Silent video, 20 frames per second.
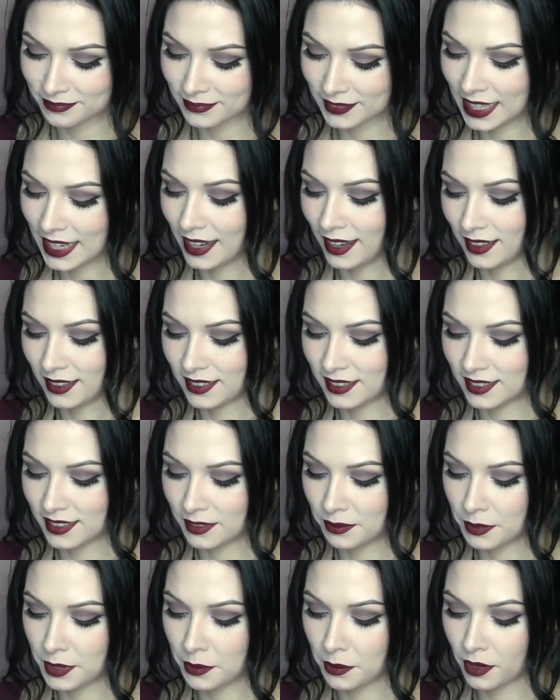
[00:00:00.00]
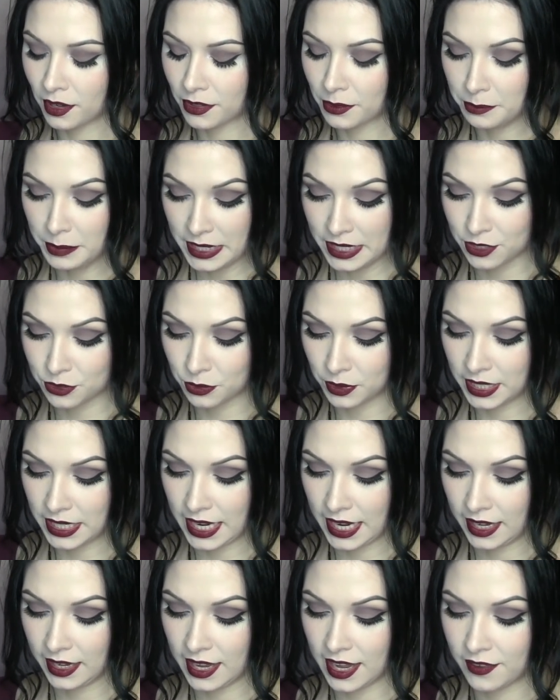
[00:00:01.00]
yeah, we were on the beach one
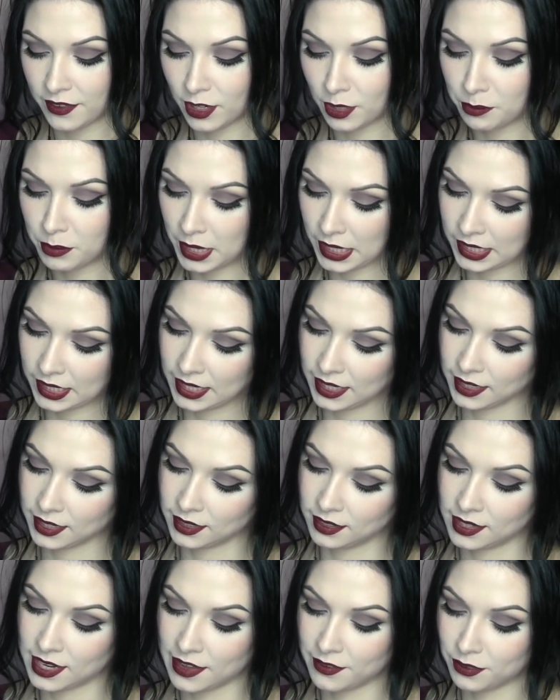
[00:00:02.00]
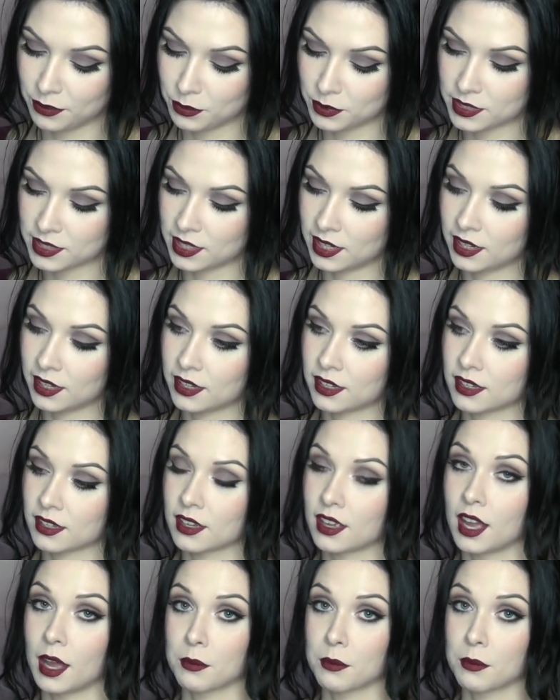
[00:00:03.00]
day having a picnic, and Evan was like,